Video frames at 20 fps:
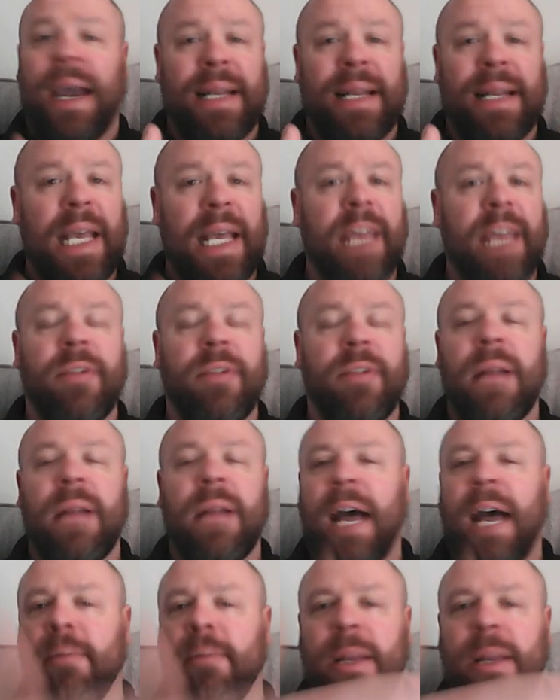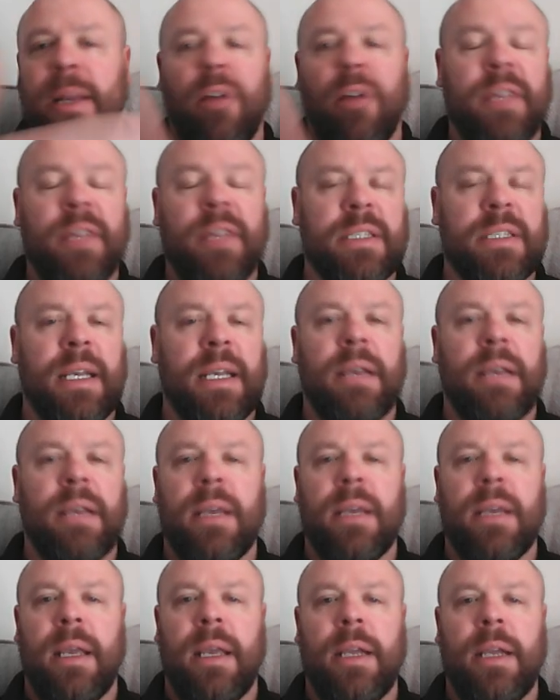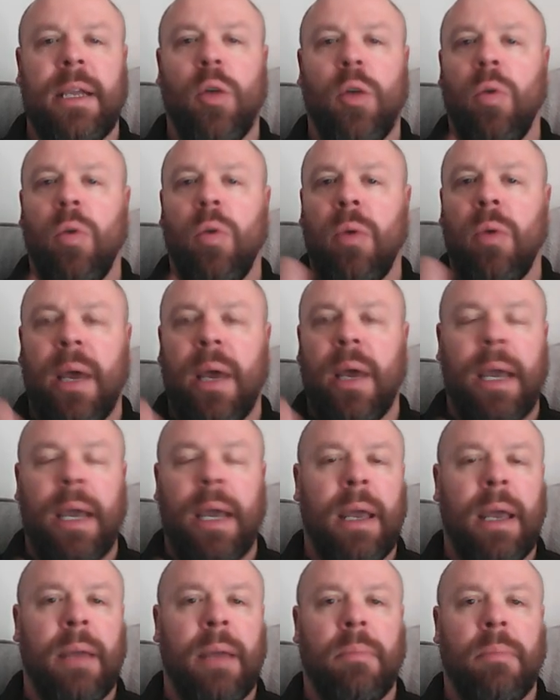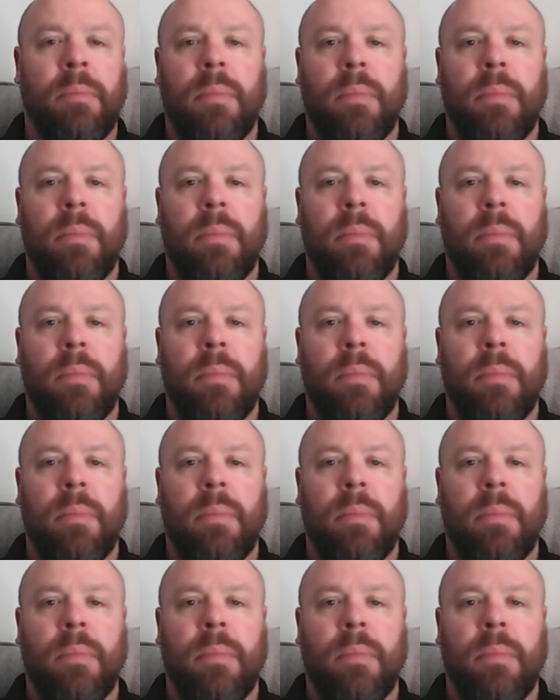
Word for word: And even I've been obviously, you, you know, uh,